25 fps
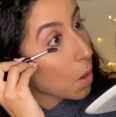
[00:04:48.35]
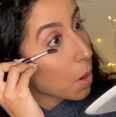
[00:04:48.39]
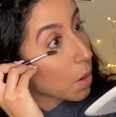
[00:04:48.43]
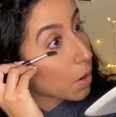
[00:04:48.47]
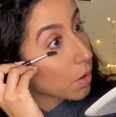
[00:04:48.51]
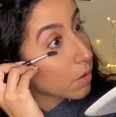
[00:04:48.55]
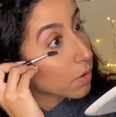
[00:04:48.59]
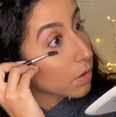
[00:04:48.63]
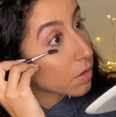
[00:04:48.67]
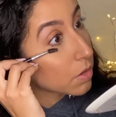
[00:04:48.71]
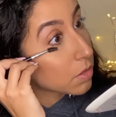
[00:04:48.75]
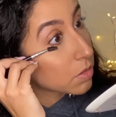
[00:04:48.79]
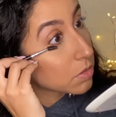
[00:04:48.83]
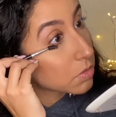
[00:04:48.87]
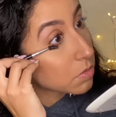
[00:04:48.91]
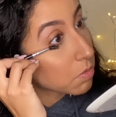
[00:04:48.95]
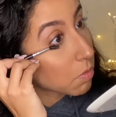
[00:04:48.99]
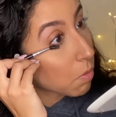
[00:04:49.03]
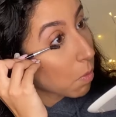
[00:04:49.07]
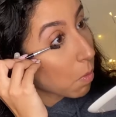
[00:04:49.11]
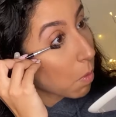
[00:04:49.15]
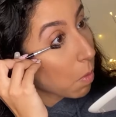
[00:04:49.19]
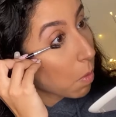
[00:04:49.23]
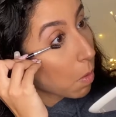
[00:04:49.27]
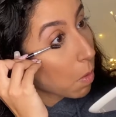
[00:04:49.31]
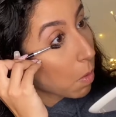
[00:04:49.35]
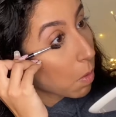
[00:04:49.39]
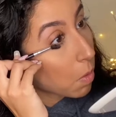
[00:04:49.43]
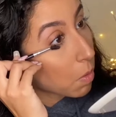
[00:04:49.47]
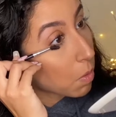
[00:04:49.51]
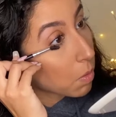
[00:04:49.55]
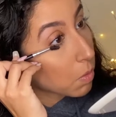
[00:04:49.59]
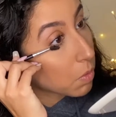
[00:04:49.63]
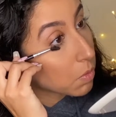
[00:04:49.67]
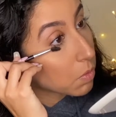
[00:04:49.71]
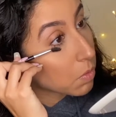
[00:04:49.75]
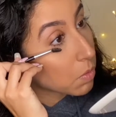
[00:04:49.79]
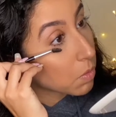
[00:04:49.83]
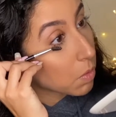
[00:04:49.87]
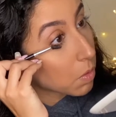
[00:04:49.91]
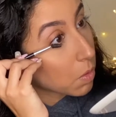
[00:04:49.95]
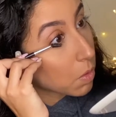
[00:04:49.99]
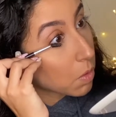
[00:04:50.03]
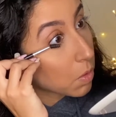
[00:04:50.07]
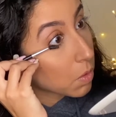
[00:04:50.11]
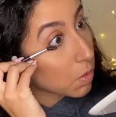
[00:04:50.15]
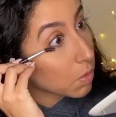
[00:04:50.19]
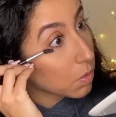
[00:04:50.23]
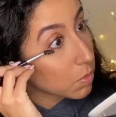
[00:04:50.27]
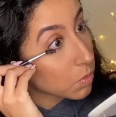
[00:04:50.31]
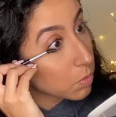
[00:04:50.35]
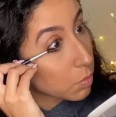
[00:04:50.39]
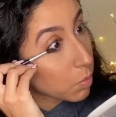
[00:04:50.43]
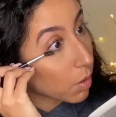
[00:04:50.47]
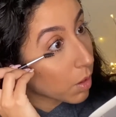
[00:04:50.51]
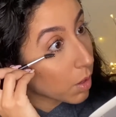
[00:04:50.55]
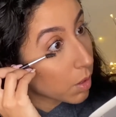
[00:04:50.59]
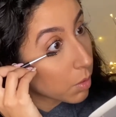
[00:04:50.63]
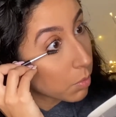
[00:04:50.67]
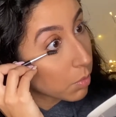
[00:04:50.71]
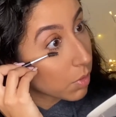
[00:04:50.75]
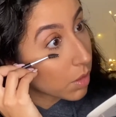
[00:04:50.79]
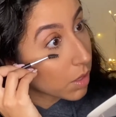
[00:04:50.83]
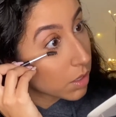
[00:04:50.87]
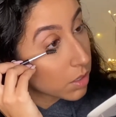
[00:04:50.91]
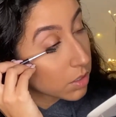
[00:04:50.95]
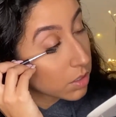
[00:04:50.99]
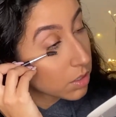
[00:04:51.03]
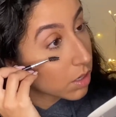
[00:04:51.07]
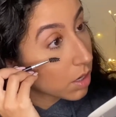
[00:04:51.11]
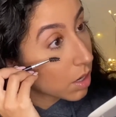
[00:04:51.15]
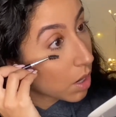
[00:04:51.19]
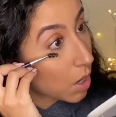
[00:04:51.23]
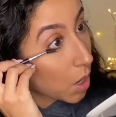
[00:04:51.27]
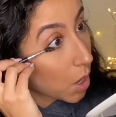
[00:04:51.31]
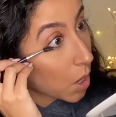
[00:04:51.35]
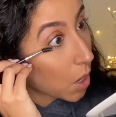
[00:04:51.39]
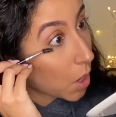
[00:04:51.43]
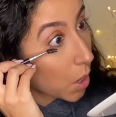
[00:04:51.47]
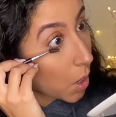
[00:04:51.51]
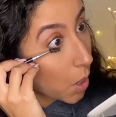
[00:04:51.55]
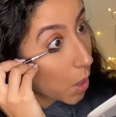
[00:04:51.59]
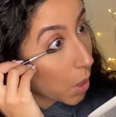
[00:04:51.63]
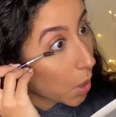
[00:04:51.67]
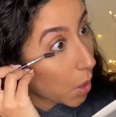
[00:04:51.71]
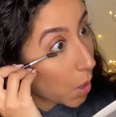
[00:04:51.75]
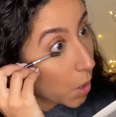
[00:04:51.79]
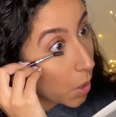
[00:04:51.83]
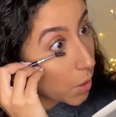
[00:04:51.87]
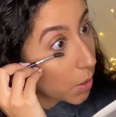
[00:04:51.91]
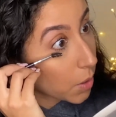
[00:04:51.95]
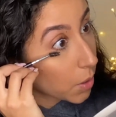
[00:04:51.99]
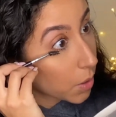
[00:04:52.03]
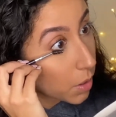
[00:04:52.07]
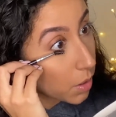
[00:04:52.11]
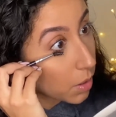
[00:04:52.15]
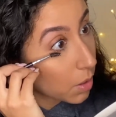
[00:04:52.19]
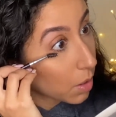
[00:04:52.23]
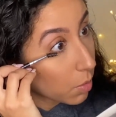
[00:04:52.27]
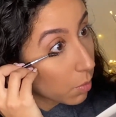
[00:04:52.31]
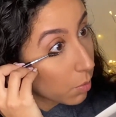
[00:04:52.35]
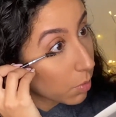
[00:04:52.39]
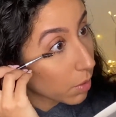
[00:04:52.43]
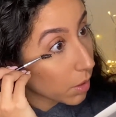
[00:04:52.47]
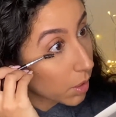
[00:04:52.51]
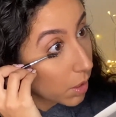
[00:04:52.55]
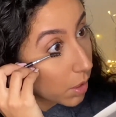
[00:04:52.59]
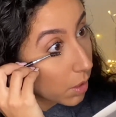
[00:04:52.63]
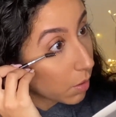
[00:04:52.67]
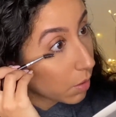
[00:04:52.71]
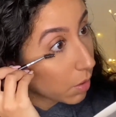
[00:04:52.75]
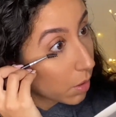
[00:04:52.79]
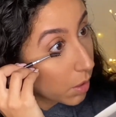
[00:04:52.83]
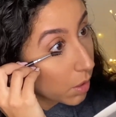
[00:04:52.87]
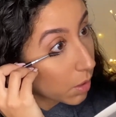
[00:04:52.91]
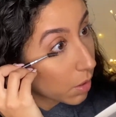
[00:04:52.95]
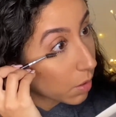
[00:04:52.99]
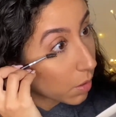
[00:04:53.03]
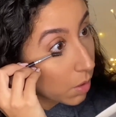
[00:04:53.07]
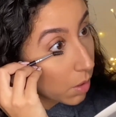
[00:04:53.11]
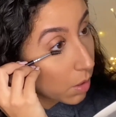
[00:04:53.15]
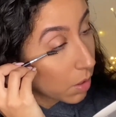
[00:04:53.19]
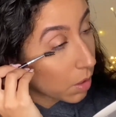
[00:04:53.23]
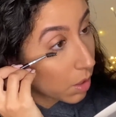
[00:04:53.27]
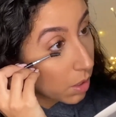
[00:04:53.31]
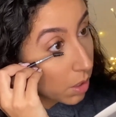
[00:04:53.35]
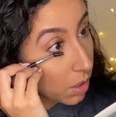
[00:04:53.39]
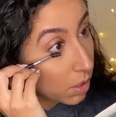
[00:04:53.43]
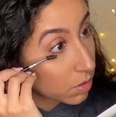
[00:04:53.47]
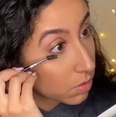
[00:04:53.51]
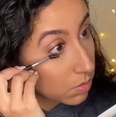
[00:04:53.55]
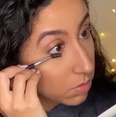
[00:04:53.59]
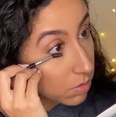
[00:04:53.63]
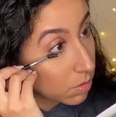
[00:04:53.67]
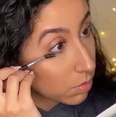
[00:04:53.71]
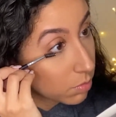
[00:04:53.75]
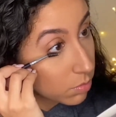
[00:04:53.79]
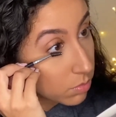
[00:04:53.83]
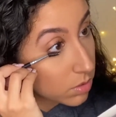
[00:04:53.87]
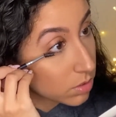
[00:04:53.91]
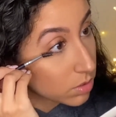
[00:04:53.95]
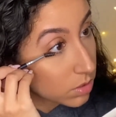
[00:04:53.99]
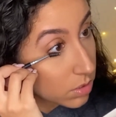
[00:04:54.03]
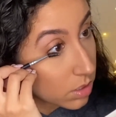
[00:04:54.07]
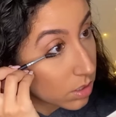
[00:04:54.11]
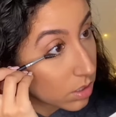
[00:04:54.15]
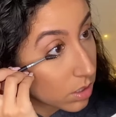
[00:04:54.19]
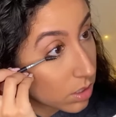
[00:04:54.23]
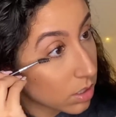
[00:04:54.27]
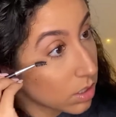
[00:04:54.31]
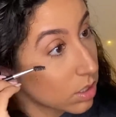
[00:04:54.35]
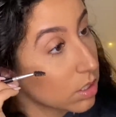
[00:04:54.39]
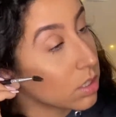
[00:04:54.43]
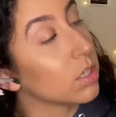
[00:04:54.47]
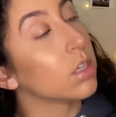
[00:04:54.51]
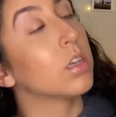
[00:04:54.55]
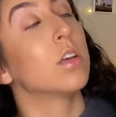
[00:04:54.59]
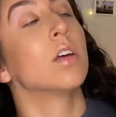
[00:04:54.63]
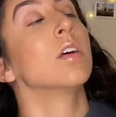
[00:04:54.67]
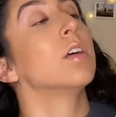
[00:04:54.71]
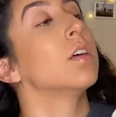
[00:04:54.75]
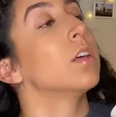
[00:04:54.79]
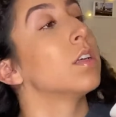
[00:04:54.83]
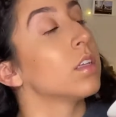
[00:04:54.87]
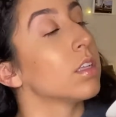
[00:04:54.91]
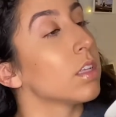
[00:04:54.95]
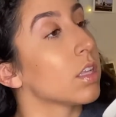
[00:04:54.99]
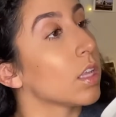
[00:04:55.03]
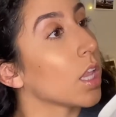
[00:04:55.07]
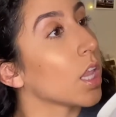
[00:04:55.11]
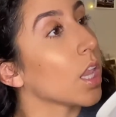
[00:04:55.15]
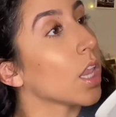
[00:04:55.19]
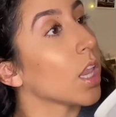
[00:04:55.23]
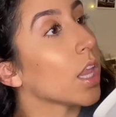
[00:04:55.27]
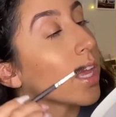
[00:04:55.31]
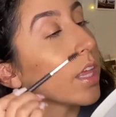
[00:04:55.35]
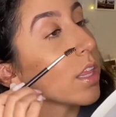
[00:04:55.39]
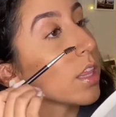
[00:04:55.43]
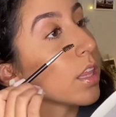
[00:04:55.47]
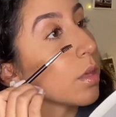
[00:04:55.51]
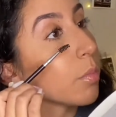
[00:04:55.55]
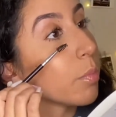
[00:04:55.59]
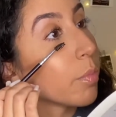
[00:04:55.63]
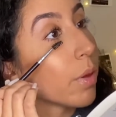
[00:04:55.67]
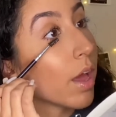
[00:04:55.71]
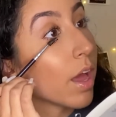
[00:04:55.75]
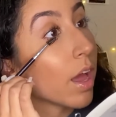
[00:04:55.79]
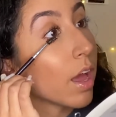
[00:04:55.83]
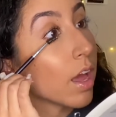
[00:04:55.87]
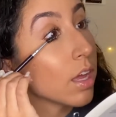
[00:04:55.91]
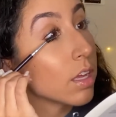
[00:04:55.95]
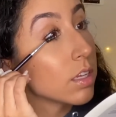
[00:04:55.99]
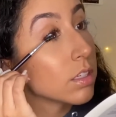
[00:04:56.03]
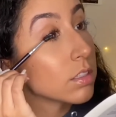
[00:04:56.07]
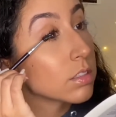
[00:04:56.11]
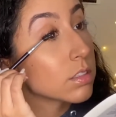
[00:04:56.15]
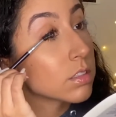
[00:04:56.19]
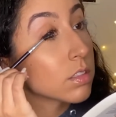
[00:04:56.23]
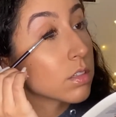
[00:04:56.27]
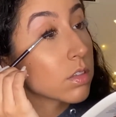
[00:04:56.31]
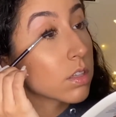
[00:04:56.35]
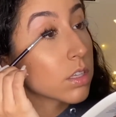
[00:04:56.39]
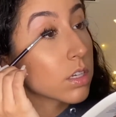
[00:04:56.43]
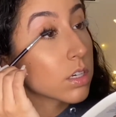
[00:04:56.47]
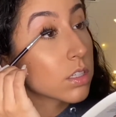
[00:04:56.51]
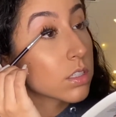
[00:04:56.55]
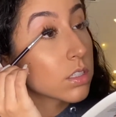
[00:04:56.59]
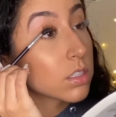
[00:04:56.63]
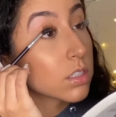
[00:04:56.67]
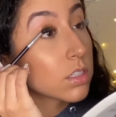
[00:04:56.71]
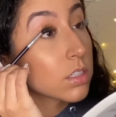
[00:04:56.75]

under control. This bottom lash did not work out at all. So I'm just gonna lightly pat so that it